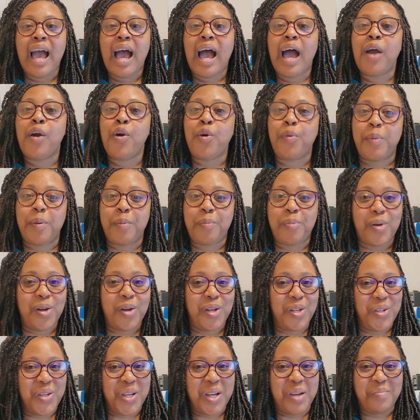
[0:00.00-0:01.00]
I hope and pray
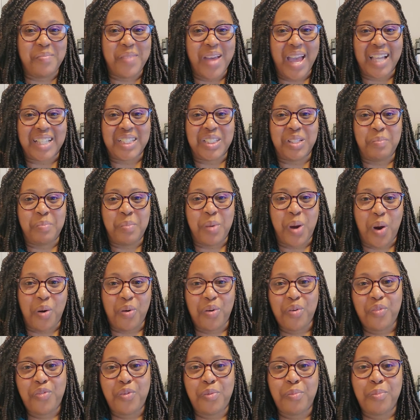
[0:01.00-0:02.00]
you come back
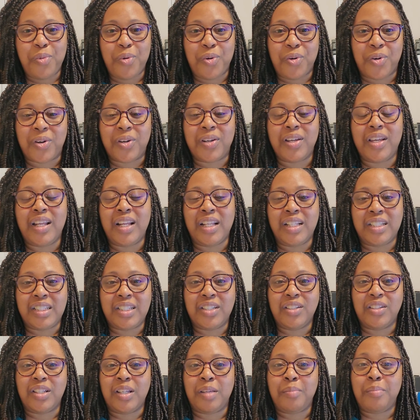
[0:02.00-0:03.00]
tomorrow for more. And
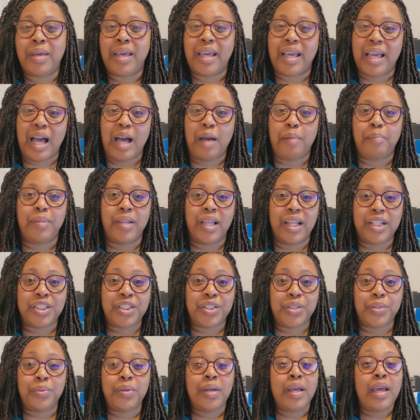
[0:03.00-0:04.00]
until then, may God
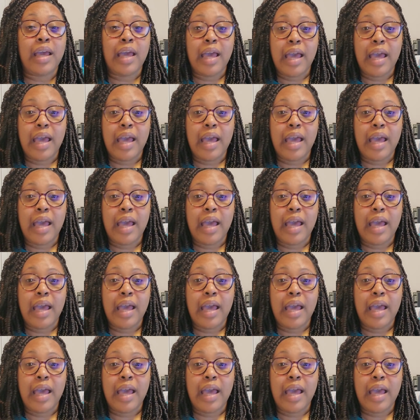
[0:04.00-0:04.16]
bless you.